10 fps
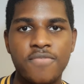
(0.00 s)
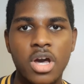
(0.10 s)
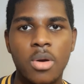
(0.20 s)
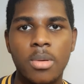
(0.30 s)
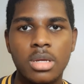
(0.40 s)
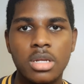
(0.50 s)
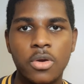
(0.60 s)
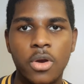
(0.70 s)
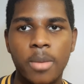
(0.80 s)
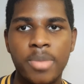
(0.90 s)
felt
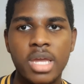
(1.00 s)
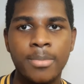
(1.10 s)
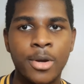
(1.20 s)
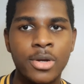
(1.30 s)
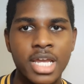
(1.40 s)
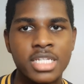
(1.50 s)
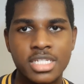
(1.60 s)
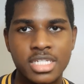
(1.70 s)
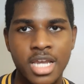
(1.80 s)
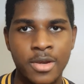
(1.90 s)
or been more
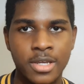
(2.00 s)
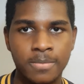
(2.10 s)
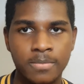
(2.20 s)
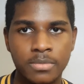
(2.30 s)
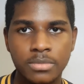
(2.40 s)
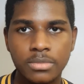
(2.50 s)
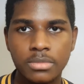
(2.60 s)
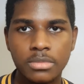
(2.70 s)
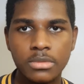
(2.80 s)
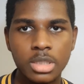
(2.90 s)
necessary.
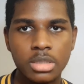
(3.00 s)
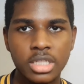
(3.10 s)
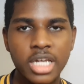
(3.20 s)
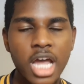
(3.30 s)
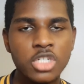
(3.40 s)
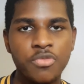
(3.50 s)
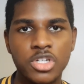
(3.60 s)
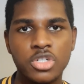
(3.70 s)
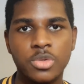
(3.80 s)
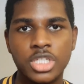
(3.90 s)
The
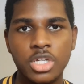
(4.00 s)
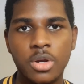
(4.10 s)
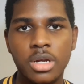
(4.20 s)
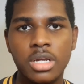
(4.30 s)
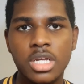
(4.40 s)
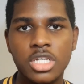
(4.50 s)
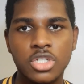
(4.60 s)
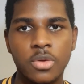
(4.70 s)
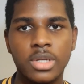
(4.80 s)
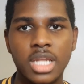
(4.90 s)
controversial cure
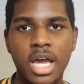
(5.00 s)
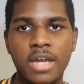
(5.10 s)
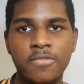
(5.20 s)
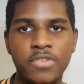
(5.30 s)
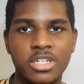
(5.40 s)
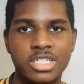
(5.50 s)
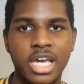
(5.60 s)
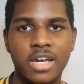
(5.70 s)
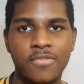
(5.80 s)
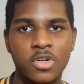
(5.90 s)
storyline feels
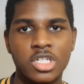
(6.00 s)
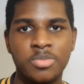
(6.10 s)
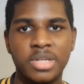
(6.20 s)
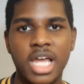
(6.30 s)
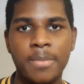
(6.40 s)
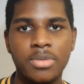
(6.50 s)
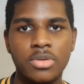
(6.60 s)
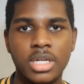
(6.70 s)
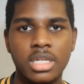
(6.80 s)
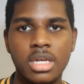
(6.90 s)
like a forced plot
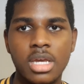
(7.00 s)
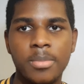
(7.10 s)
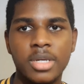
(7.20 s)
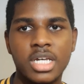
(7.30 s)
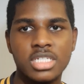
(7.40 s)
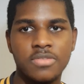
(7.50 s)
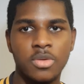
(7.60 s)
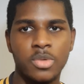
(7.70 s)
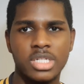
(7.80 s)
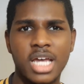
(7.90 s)
point because of
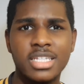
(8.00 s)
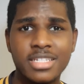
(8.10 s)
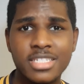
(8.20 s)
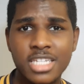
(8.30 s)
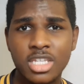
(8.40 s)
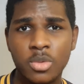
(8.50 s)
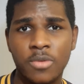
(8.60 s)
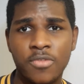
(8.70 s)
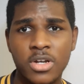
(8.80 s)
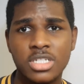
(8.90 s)
the redundancy to
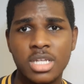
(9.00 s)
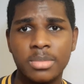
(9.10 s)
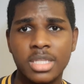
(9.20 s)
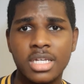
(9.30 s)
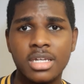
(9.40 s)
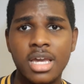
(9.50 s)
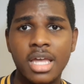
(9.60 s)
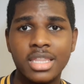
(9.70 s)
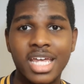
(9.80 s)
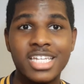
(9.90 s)
reverse something
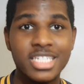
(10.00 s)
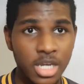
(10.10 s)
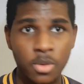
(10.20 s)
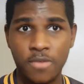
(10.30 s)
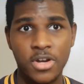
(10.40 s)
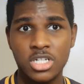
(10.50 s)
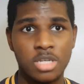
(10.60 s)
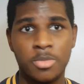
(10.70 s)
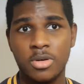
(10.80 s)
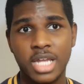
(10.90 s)
that is
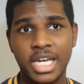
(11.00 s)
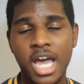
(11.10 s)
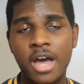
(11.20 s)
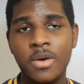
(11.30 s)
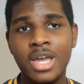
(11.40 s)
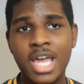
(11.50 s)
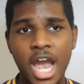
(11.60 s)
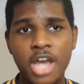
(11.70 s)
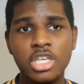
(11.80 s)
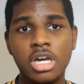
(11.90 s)
irreversible. Like how
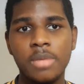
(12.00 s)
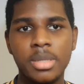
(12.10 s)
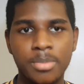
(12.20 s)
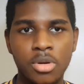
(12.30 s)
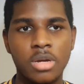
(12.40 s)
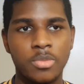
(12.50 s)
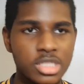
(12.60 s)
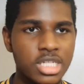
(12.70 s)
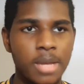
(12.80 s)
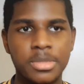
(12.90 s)
are you going to be born with
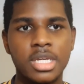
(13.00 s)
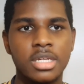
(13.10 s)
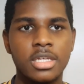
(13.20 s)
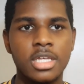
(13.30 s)
something?